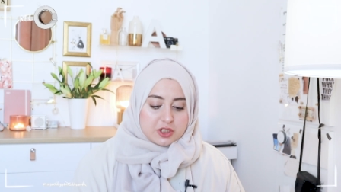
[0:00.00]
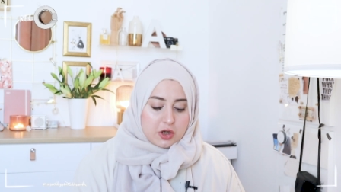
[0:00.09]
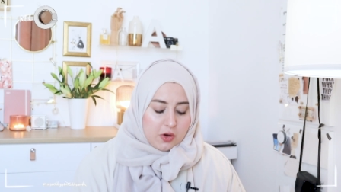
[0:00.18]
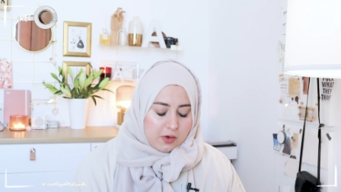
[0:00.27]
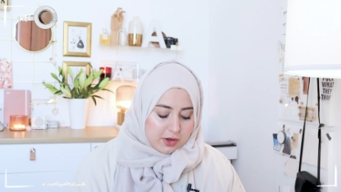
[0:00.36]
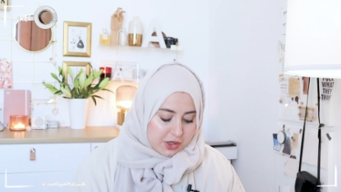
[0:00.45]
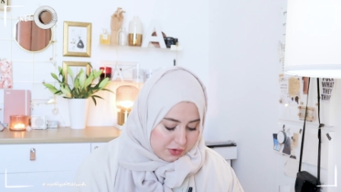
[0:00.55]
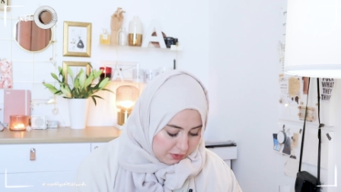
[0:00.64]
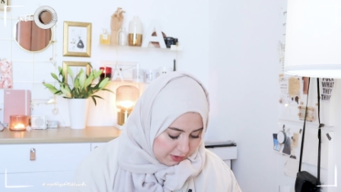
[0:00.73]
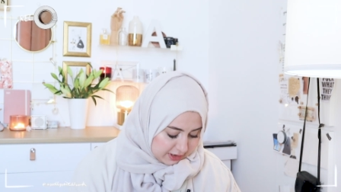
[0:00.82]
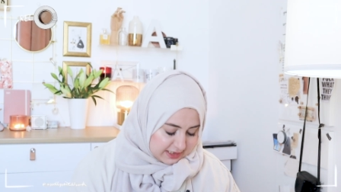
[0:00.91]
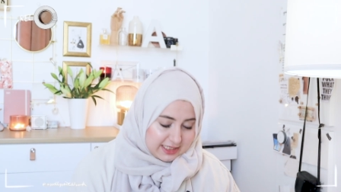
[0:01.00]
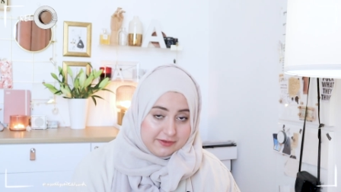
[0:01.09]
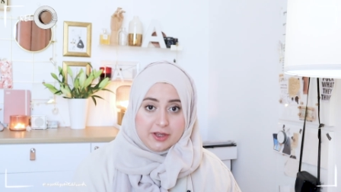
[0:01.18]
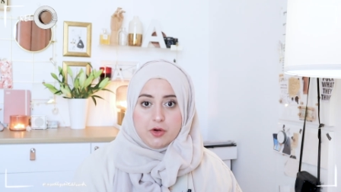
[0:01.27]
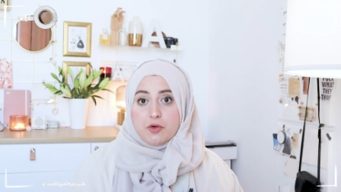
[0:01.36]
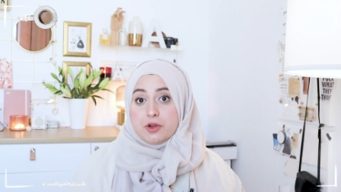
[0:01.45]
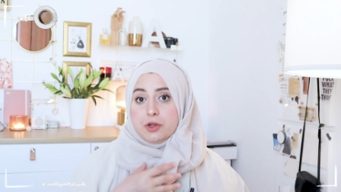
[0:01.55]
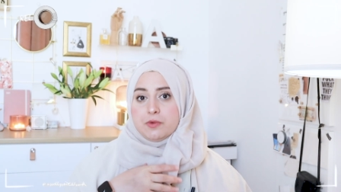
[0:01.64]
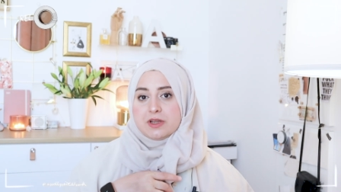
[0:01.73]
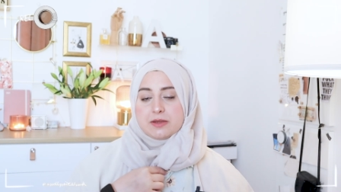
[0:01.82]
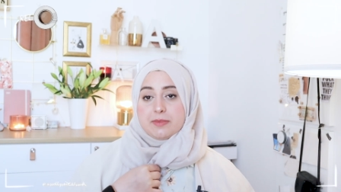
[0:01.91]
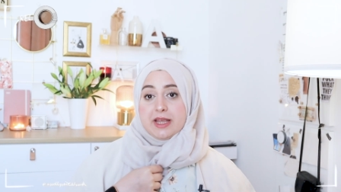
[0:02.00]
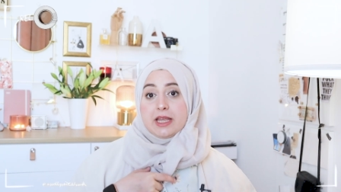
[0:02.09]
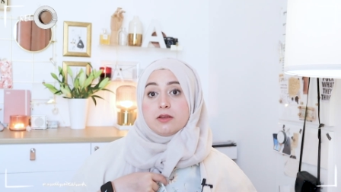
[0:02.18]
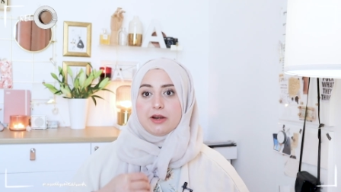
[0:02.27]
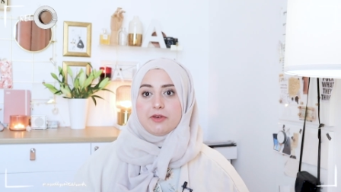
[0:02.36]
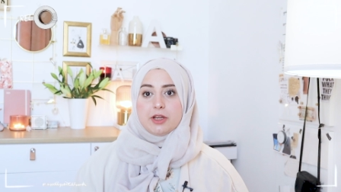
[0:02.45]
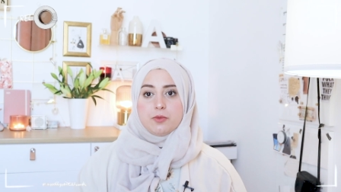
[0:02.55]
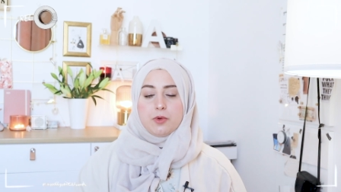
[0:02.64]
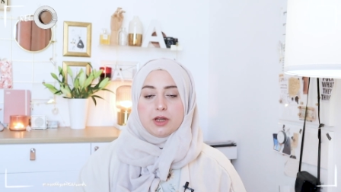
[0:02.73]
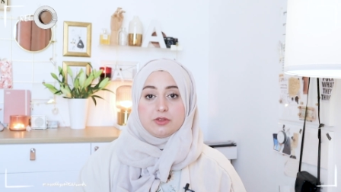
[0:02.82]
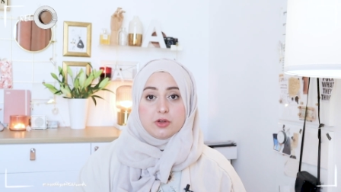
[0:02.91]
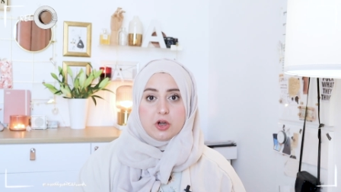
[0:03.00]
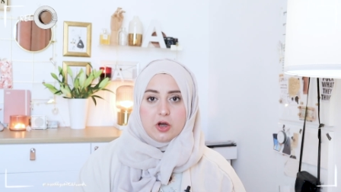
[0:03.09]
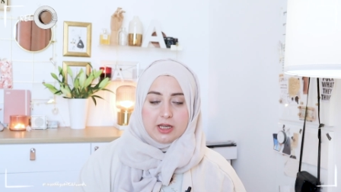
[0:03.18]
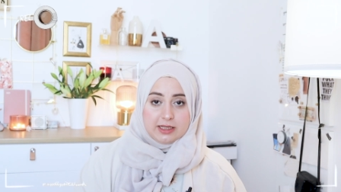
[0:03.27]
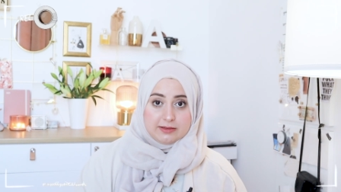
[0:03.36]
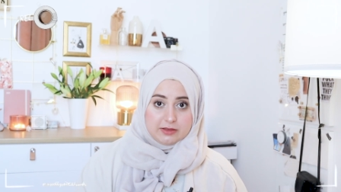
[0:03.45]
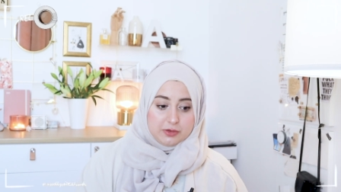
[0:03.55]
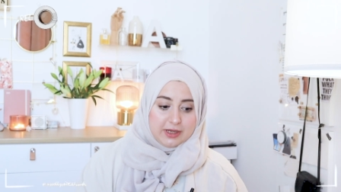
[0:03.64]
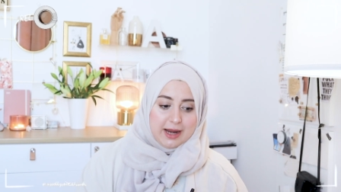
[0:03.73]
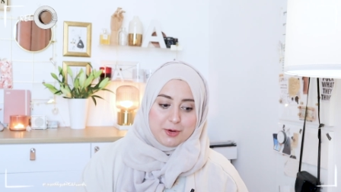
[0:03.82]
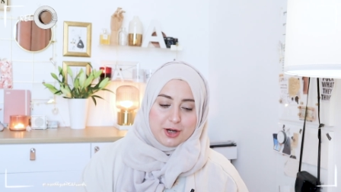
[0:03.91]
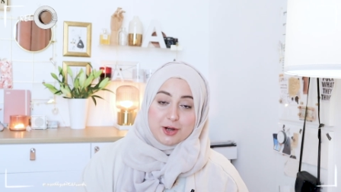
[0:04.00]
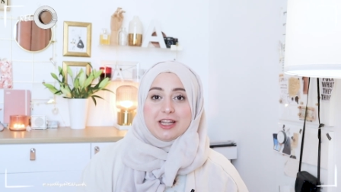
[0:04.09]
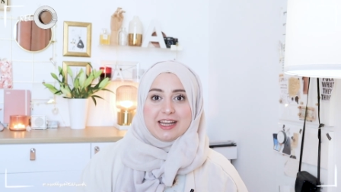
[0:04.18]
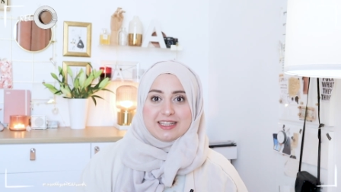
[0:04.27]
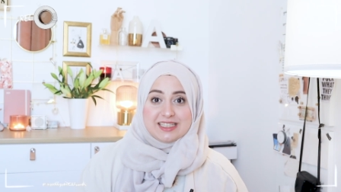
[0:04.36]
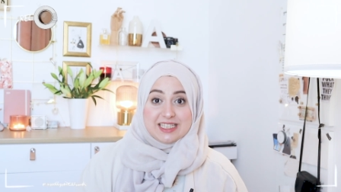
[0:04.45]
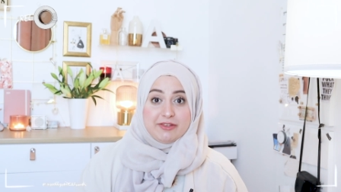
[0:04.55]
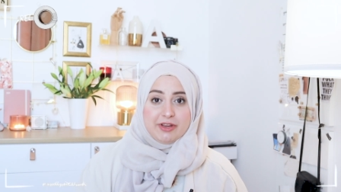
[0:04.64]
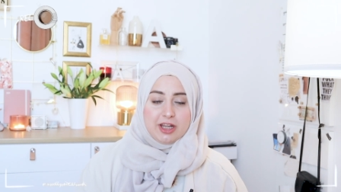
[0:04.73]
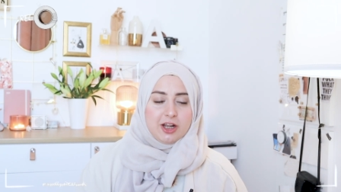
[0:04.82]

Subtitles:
So your CV or your resume, whatever you want to call it, today I'm gonna calling it CV a